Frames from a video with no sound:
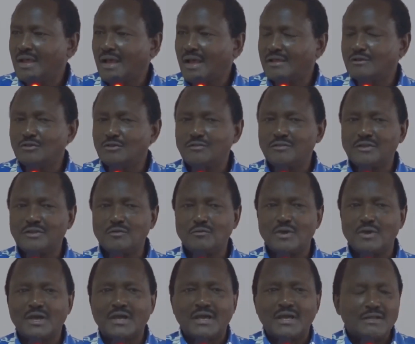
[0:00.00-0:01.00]
I don't think
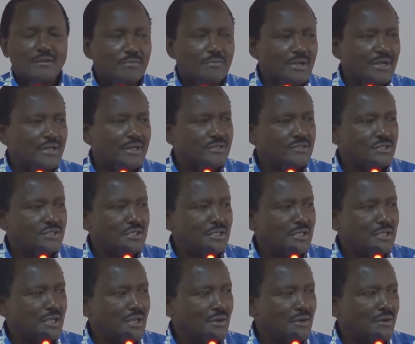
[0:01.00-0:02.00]
we are
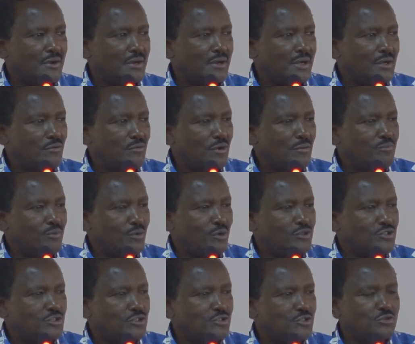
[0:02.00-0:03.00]
cannibalizing our
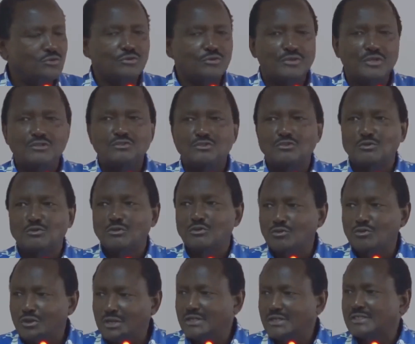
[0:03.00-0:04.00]
approach to regional
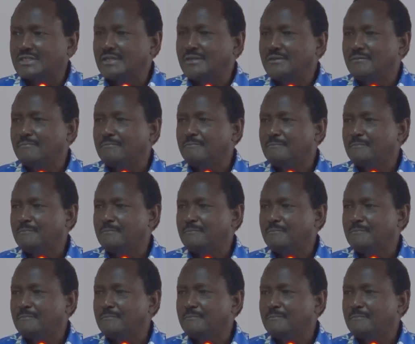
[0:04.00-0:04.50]
unity.